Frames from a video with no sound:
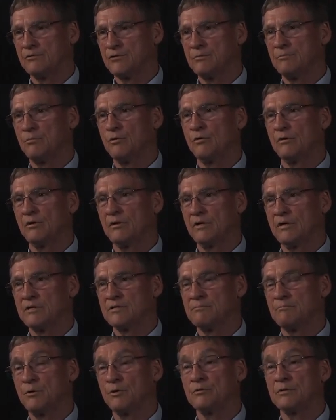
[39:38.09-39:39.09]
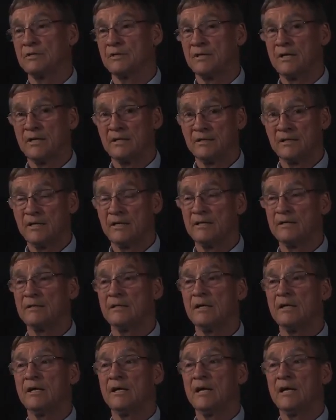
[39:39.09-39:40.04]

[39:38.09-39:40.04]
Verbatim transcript: supported us both in Tay Ninh